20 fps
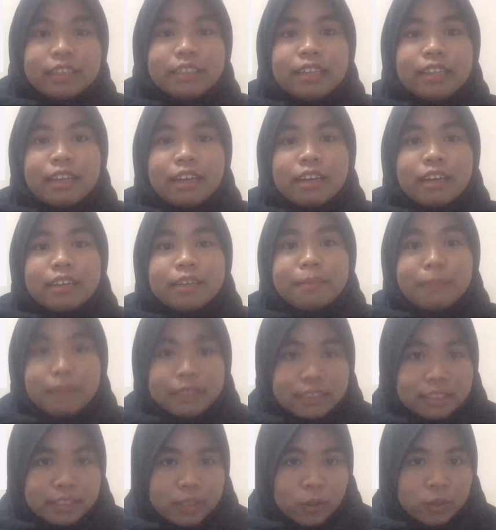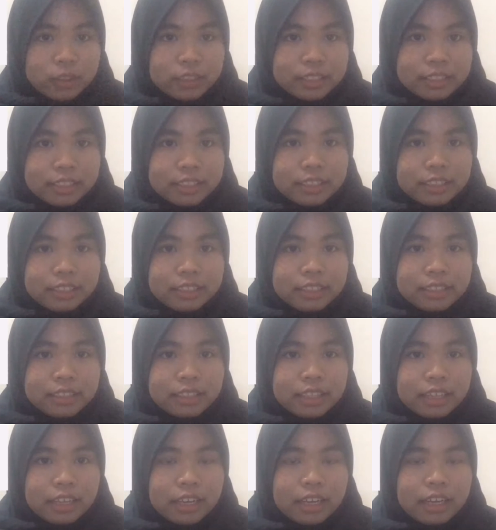They are among the oldest,
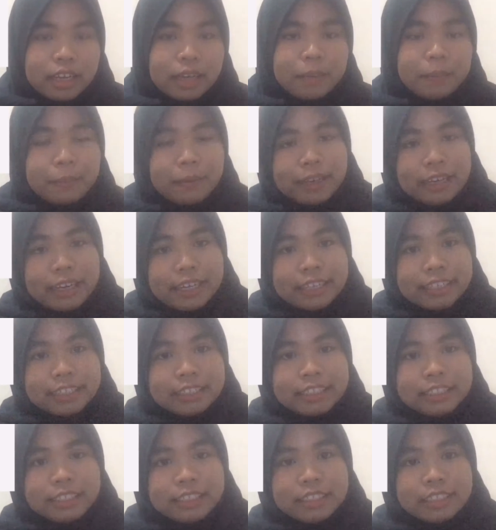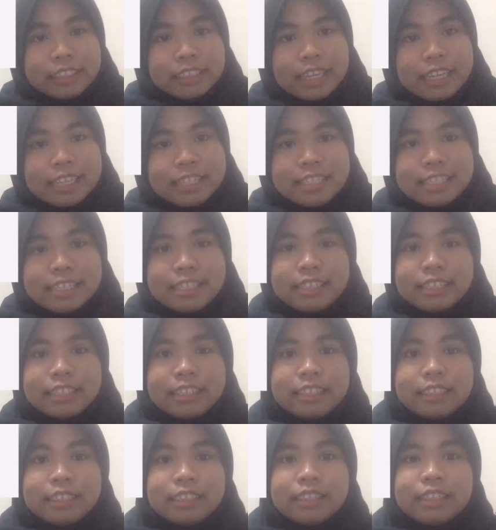but their
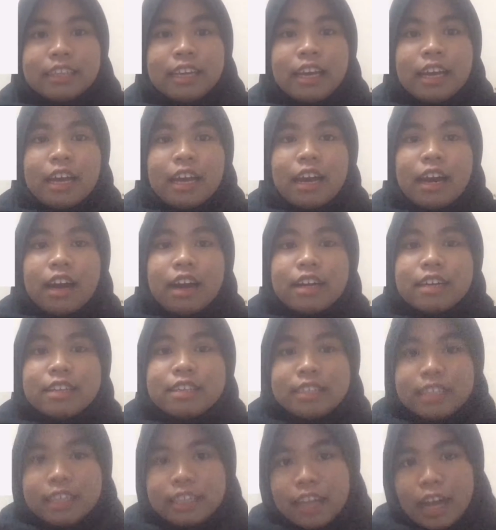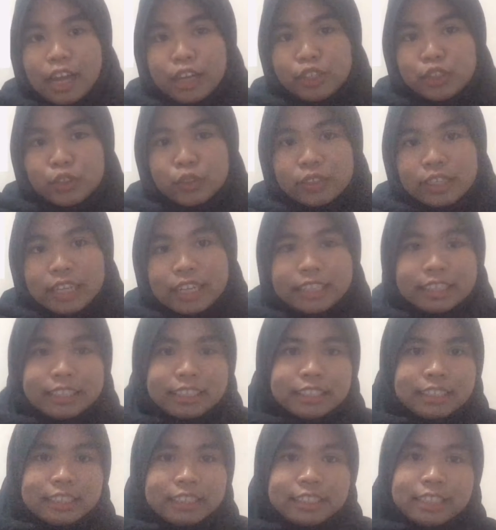existence are still unknown
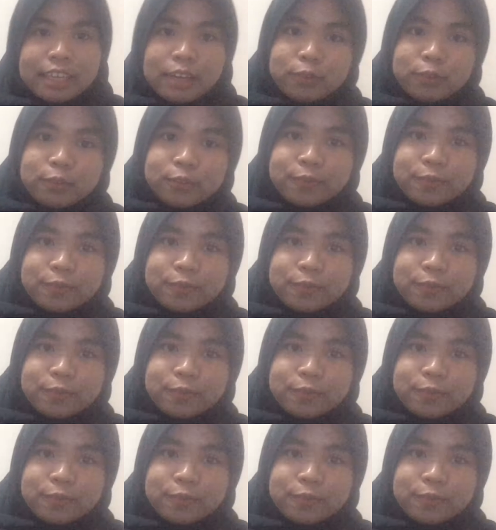until now.